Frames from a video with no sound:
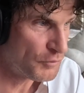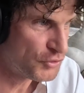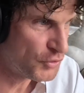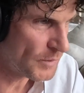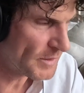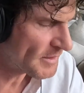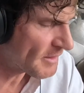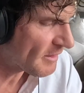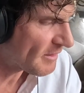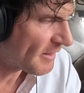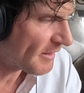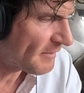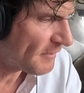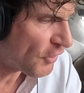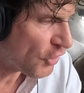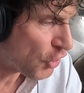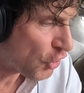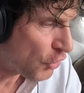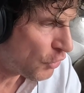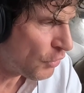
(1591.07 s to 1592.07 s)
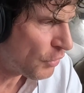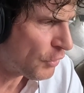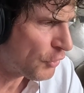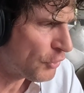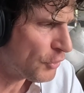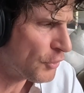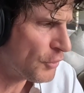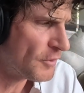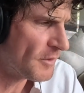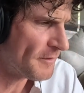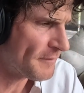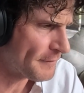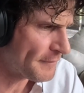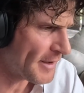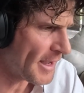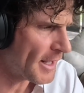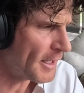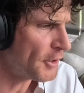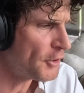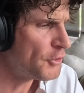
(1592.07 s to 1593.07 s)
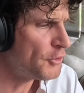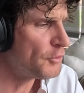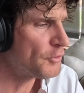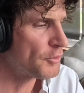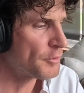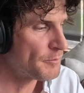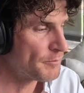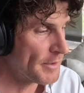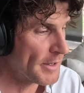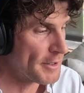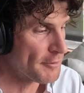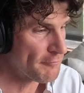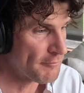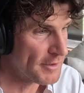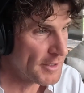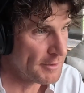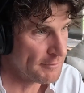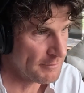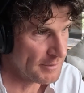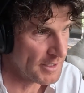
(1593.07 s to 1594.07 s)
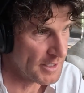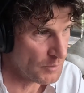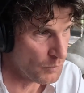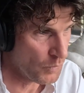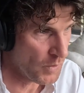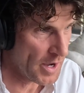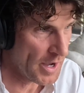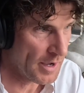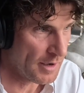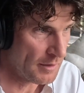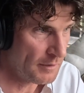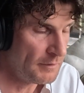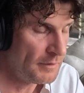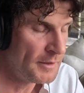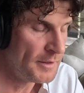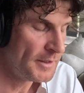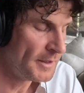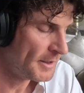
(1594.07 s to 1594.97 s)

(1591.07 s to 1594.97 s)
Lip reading: doing the thing that you can do, the value you can bring really, really well.